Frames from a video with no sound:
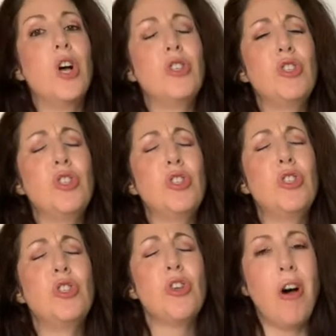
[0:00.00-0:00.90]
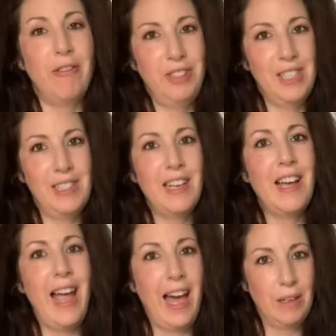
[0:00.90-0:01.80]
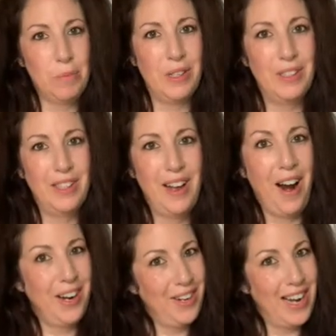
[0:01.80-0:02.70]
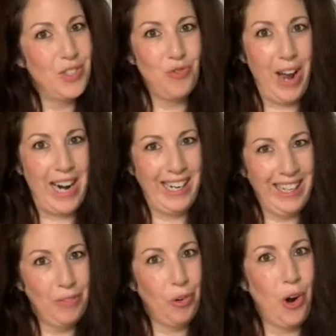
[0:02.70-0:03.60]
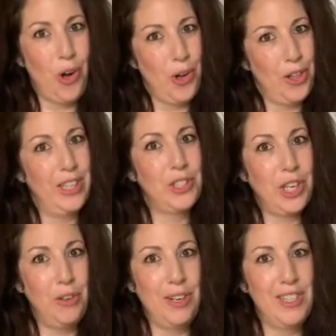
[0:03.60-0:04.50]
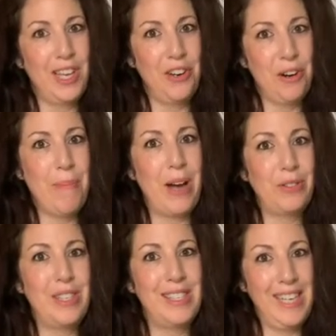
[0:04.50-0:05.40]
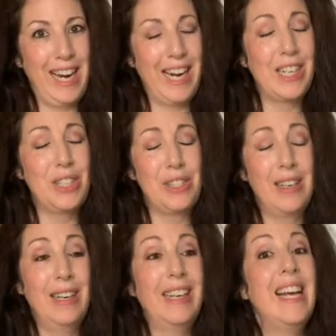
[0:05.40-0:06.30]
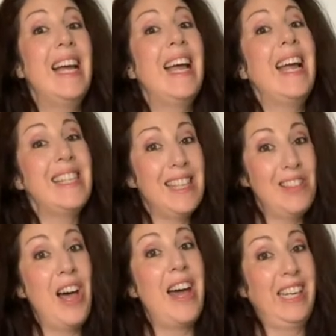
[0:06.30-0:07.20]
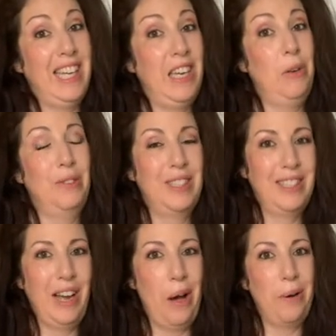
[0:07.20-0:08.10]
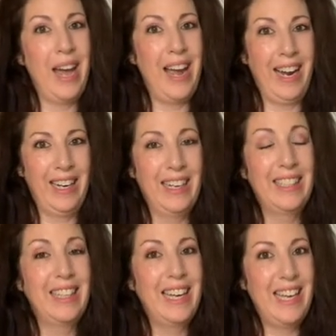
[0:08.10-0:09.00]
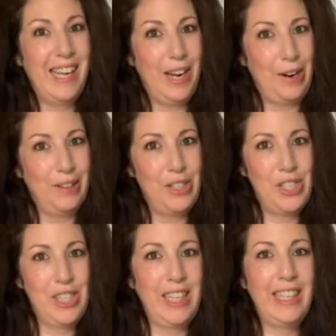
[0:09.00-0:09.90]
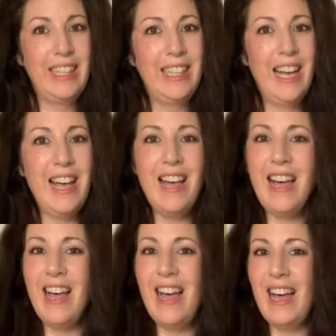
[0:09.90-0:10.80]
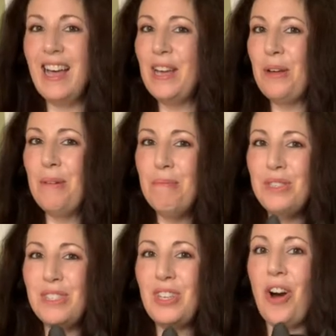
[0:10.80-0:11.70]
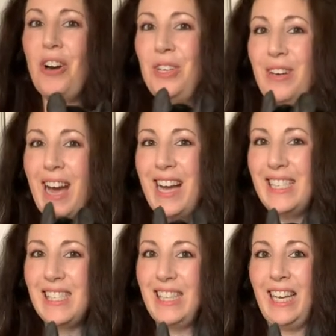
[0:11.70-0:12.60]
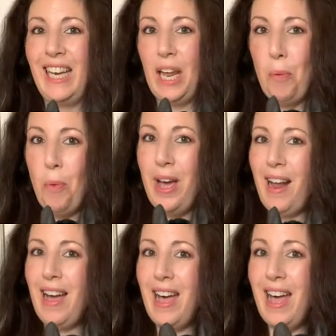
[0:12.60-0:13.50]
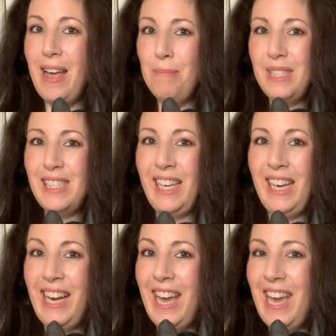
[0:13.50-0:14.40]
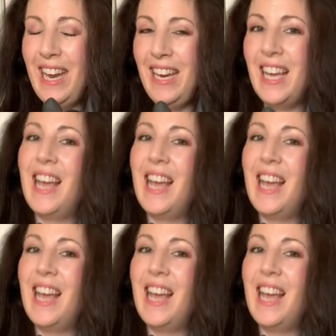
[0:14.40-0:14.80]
softest animal. Are you guys ready for all this cuteness that you're about to see? Because it's a lot of cute. Okay, here she comes. Are you guys seeing what I'm seeing?